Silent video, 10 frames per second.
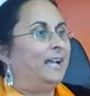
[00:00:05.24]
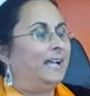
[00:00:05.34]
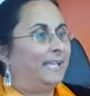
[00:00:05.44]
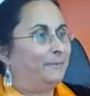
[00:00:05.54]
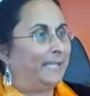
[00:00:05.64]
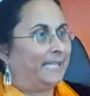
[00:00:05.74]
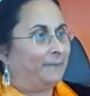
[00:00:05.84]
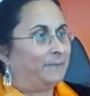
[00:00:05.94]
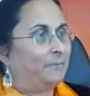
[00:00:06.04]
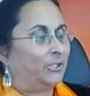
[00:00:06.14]
Hi, my
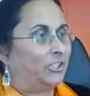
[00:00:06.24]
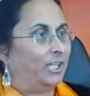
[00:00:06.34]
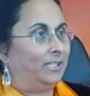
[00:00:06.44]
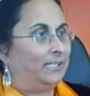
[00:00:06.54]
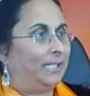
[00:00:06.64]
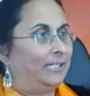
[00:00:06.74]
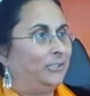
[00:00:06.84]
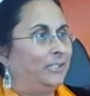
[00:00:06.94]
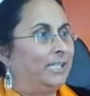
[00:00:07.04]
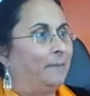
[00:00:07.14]
name is Marcella
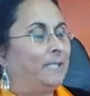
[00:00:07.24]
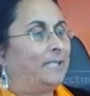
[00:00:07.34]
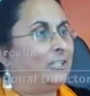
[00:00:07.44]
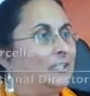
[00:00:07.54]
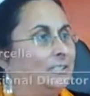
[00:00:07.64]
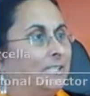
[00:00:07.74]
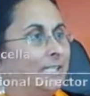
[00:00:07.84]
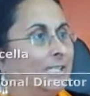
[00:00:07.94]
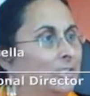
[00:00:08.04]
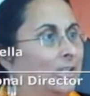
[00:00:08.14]
Naidoo and I'm the National
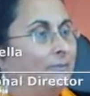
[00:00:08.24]
Director